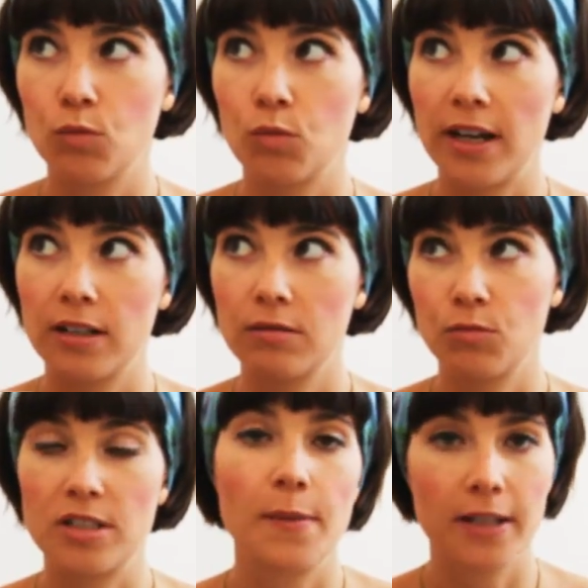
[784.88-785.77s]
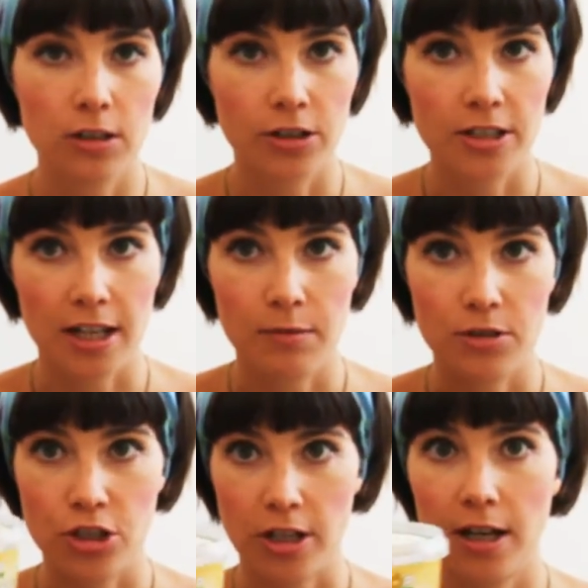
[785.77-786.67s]
when we spent a lot of time
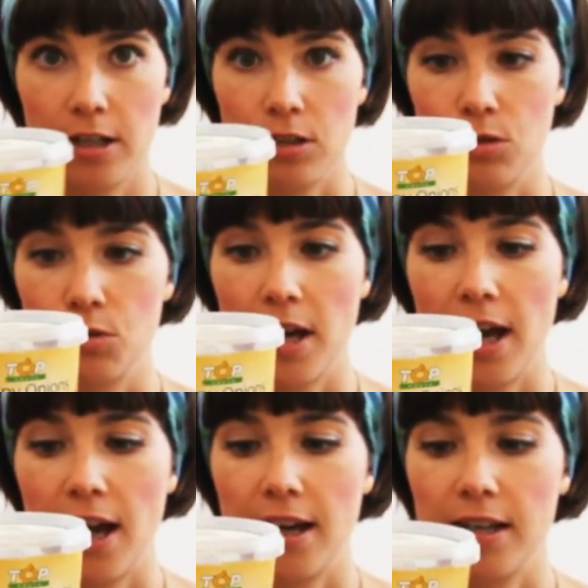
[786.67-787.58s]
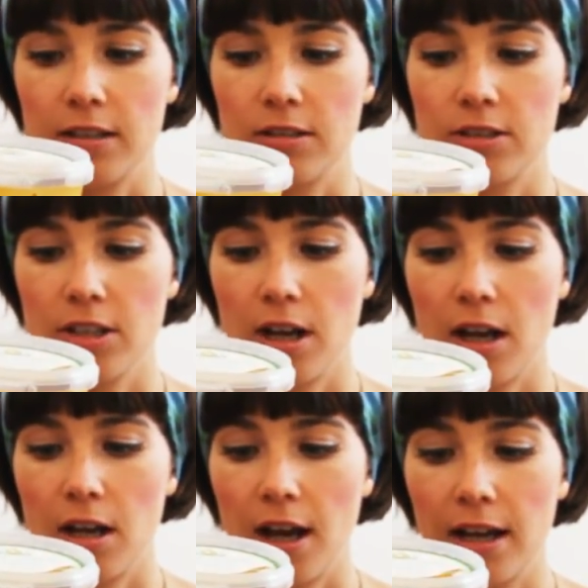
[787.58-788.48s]
in Chicago, and
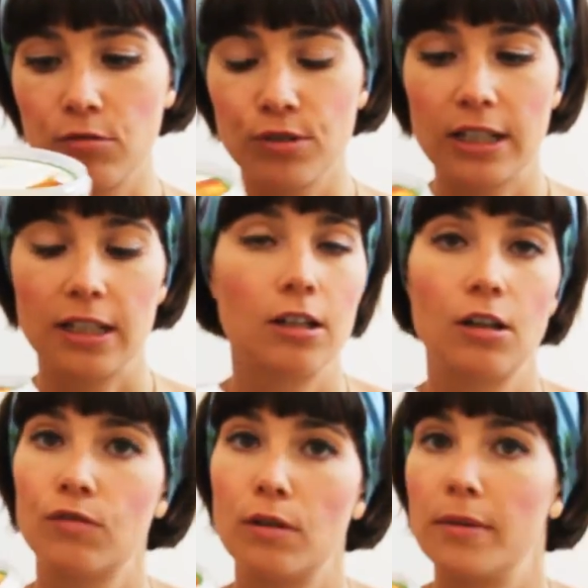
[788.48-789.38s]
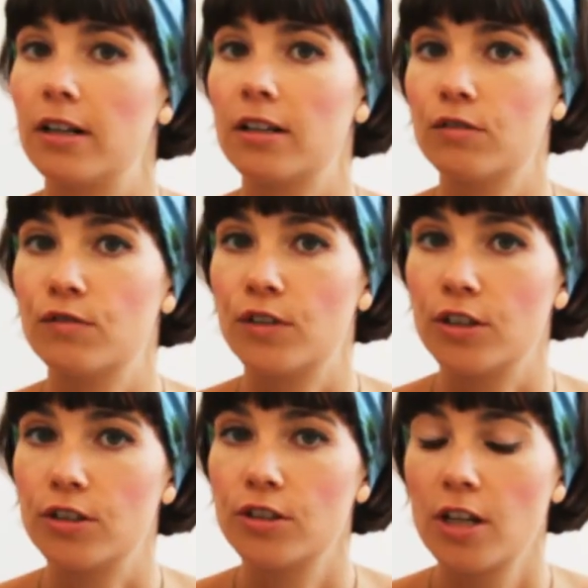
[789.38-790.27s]
I really love American
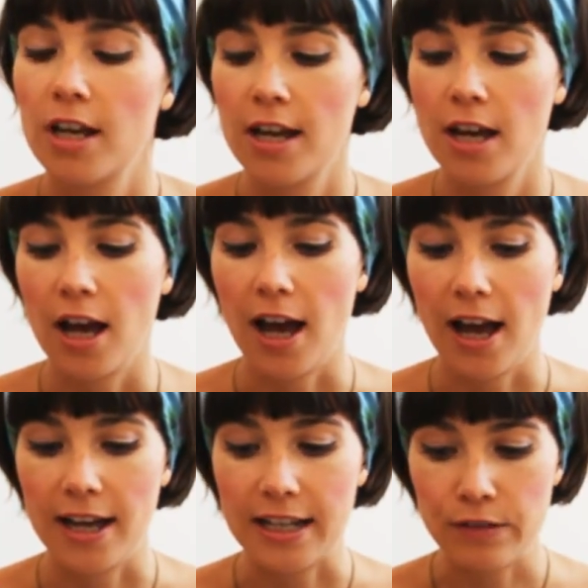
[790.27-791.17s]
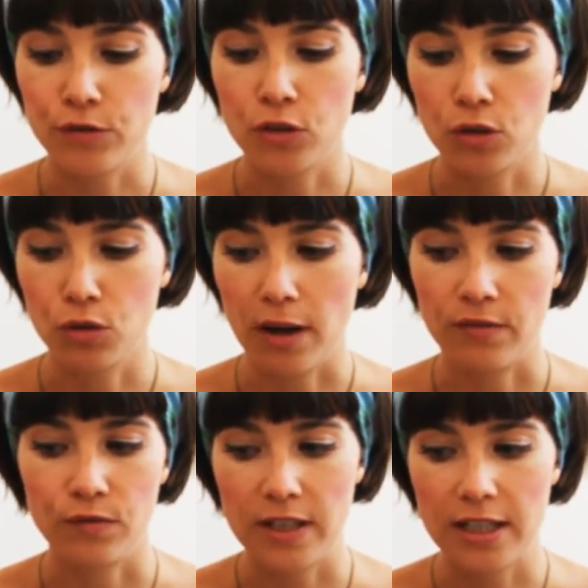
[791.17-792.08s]
food. And even though
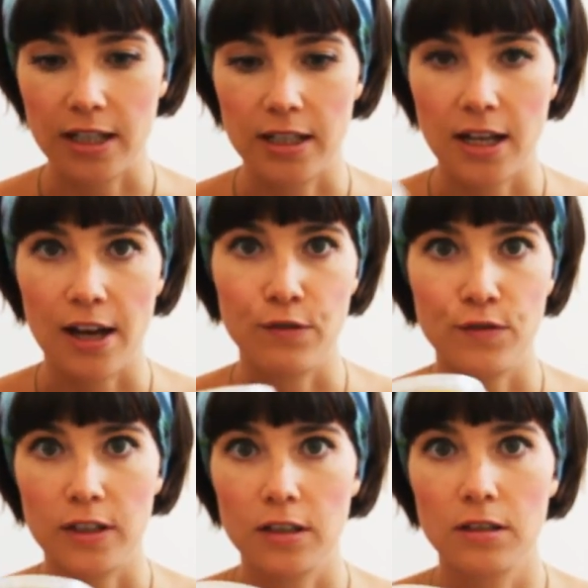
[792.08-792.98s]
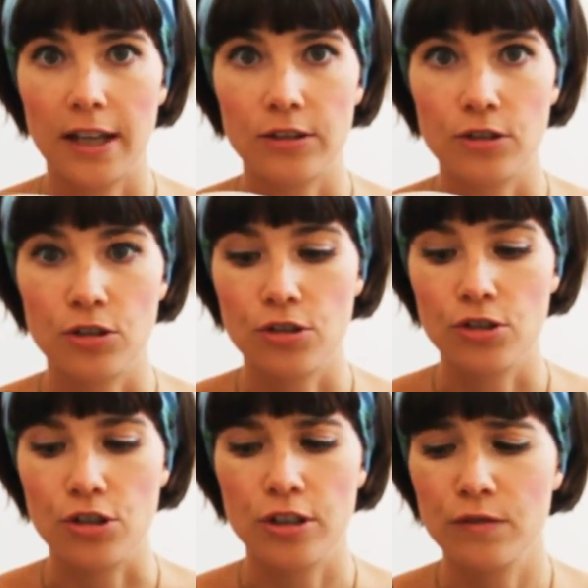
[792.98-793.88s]
I'm vegan, I feel like
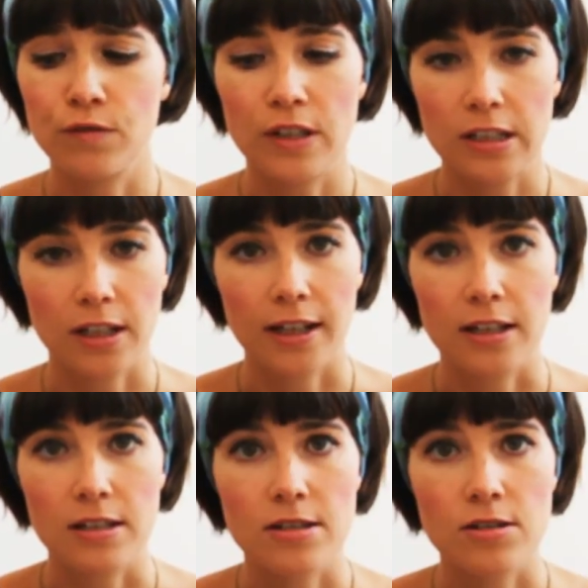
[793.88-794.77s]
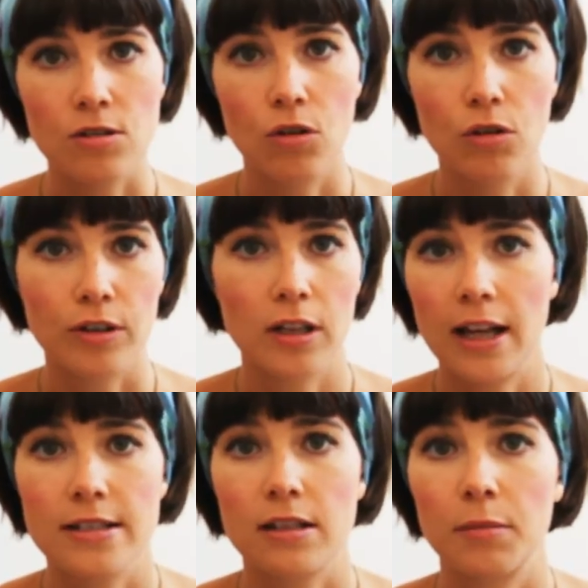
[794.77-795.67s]
you can veganize all the
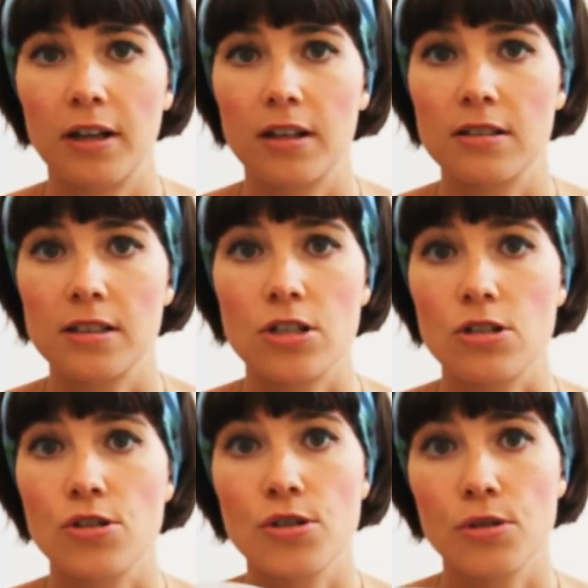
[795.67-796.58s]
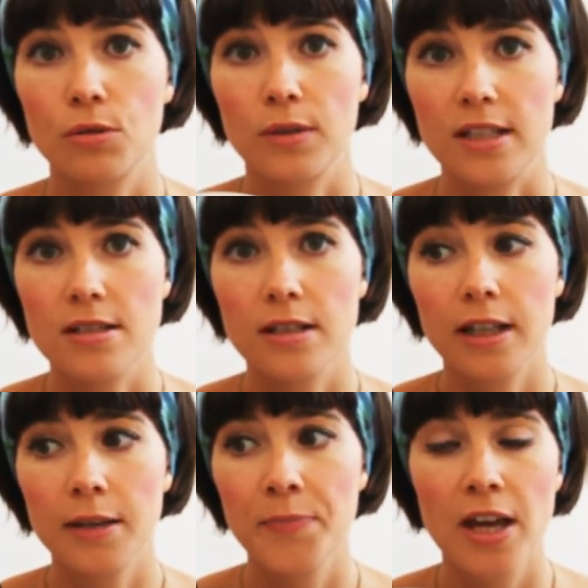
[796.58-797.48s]
classic American dishes so easily.